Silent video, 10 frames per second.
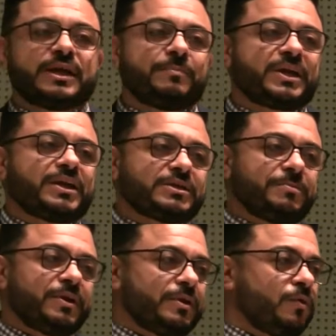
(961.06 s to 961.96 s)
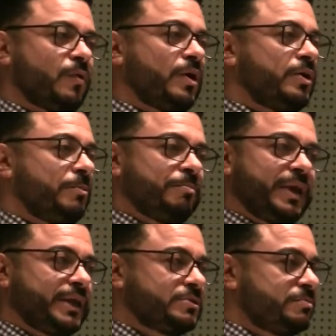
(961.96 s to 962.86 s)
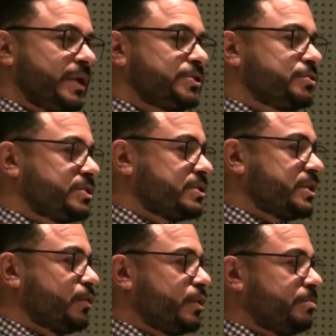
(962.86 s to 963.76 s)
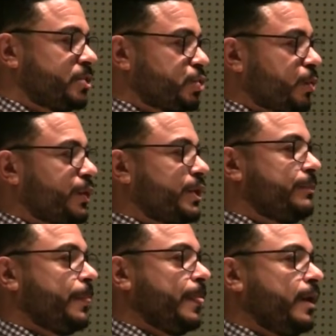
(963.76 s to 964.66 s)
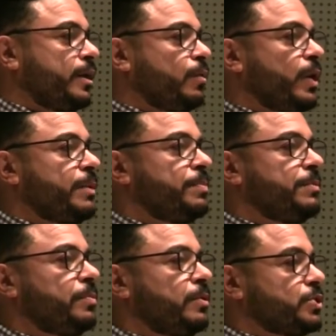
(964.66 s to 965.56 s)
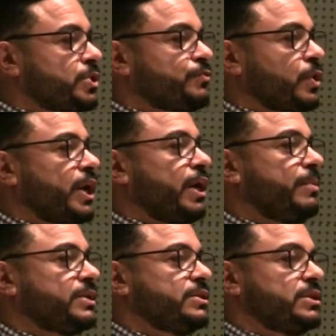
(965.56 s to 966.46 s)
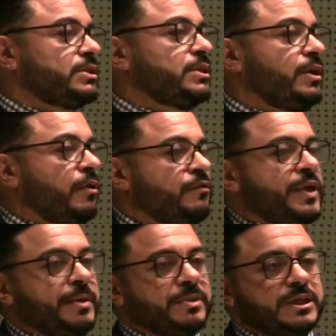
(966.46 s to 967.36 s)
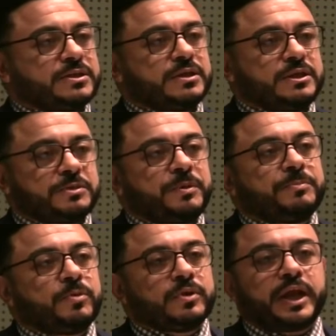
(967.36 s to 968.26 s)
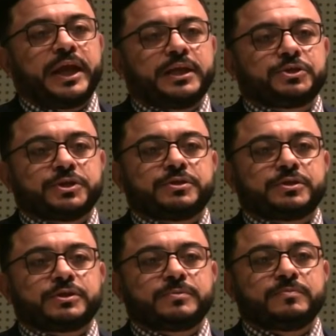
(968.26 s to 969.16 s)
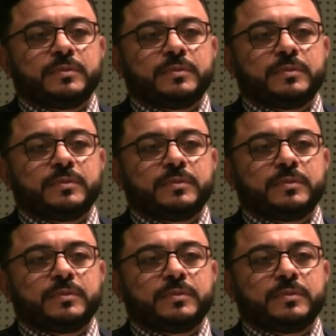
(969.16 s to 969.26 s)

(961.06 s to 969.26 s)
not because the main major society, the majority, and the white people just forgot about these families and these people in cages